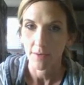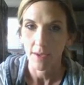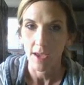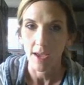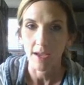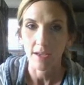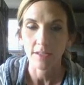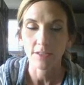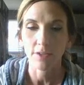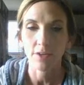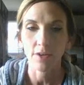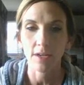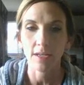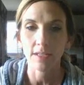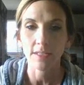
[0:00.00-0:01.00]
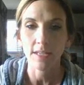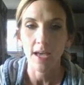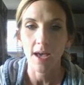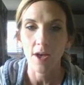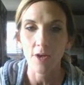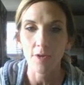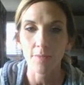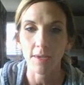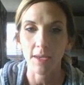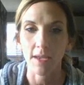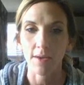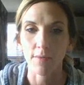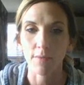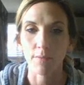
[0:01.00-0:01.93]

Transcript: Okay, so you're going to tell me